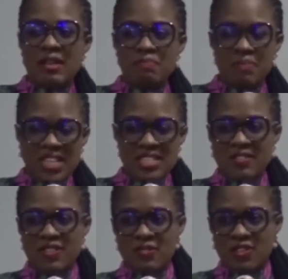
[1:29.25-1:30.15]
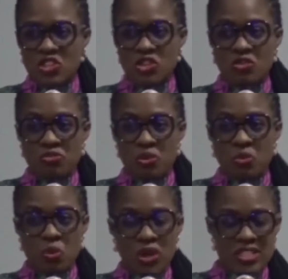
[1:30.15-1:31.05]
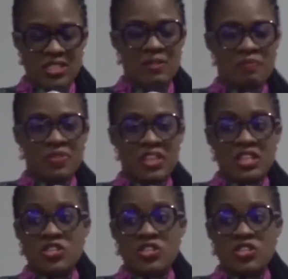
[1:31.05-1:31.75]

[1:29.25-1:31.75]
expressed the readiness of the team